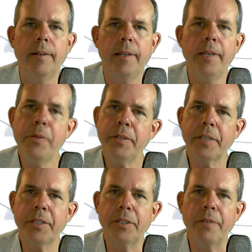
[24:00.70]
In this
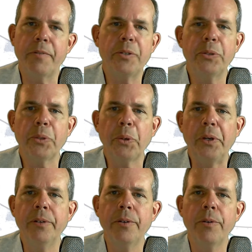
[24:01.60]
section of the
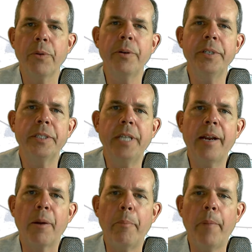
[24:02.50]
tutorial, we're going to
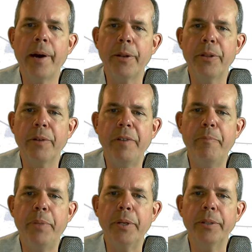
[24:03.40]
take our model that
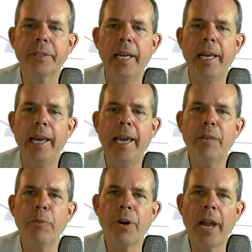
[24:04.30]
we've built,
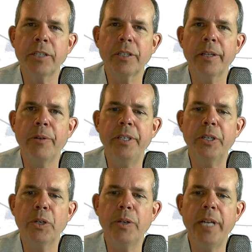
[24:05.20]
and we're actually going to
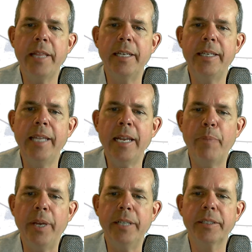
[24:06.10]
create the
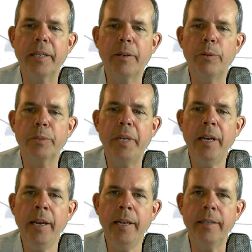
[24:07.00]
database that goes
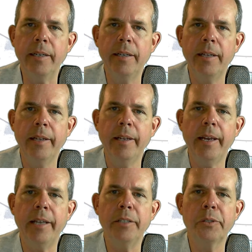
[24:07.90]
behind it.
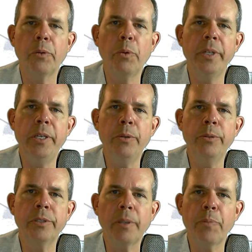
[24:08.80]
And so we'll
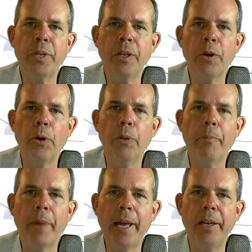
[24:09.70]
use something called
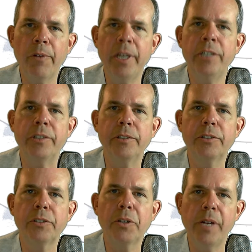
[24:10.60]
migrations
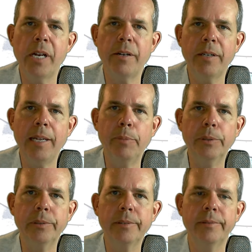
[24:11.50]
to create our tables.